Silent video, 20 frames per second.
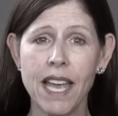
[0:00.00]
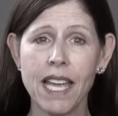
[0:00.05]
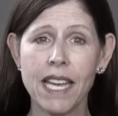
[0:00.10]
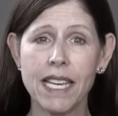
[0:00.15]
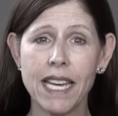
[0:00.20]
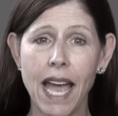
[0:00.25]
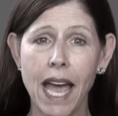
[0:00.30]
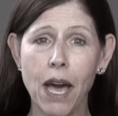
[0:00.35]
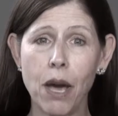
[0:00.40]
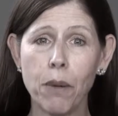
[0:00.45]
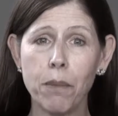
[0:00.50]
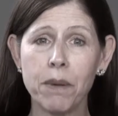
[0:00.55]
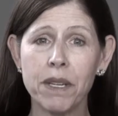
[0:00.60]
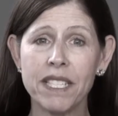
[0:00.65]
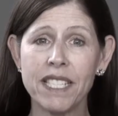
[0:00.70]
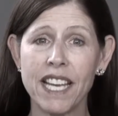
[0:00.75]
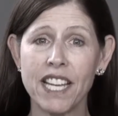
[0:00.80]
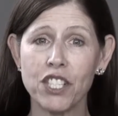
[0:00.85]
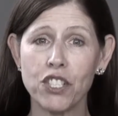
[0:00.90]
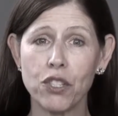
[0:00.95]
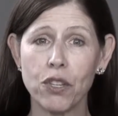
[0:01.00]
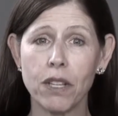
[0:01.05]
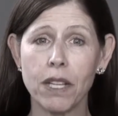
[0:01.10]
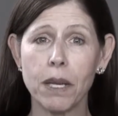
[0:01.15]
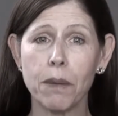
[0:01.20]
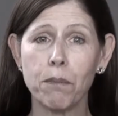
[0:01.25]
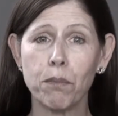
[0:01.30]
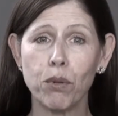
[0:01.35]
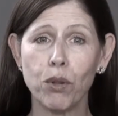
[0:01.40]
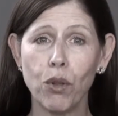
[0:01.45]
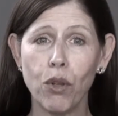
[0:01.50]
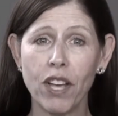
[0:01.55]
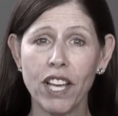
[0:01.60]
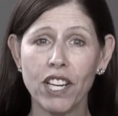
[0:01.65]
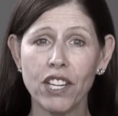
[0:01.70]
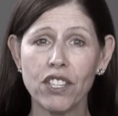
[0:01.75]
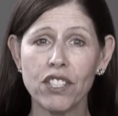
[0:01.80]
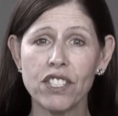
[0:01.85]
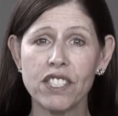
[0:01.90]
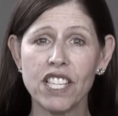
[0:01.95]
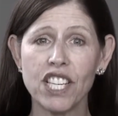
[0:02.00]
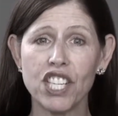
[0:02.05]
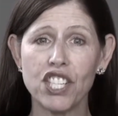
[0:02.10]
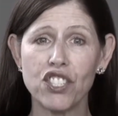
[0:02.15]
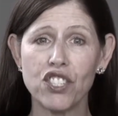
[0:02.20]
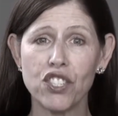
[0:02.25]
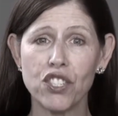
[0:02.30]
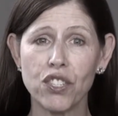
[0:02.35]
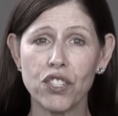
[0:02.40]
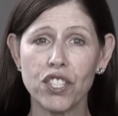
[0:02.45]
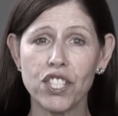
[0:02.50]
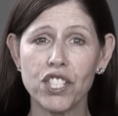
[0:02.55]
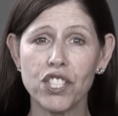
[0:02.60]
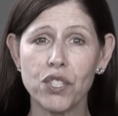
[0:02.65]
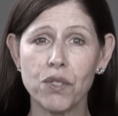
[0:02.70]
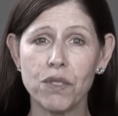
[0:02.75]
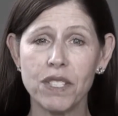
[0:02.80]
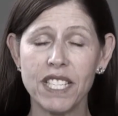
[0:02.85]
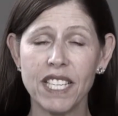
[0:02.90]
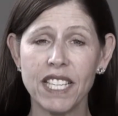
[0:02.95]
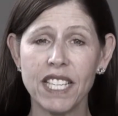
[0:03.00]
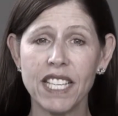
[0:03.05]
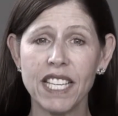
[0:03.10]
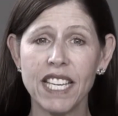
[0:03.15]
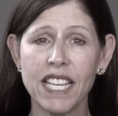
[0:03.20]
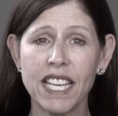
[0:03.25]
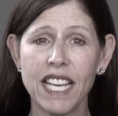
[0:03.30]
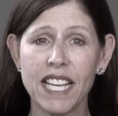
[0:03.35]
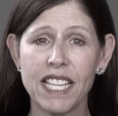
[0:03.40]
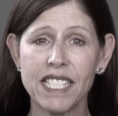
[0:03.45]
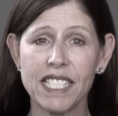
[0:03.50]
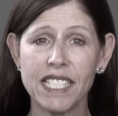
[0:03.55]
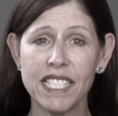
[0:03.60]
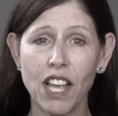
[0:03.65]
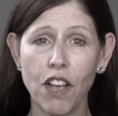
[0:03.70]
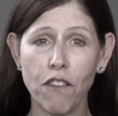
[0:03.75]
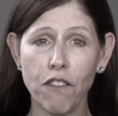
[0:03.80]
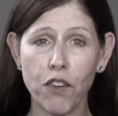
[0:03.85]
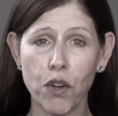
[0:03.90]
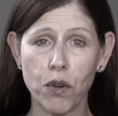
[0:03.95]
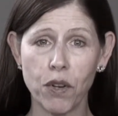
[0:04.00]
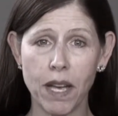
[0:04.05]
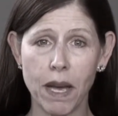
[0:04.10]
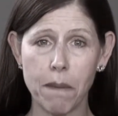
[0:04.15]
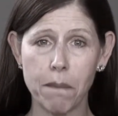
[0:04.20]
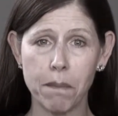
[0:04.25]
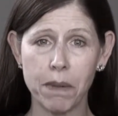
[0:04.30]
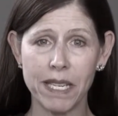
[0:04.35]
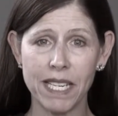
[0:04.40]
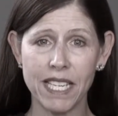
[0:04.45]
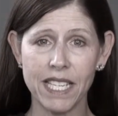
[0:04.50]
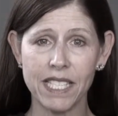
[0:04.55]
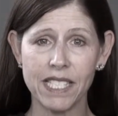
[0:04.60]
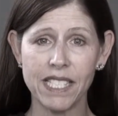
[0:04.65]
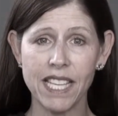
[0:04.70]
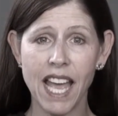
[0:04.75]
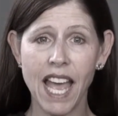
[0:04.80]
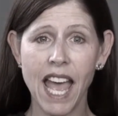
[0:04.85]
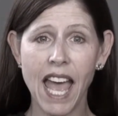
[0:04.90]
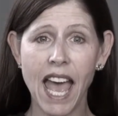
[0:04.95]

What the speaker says: Now, potential employers, insurance, utility, and cell phone companies,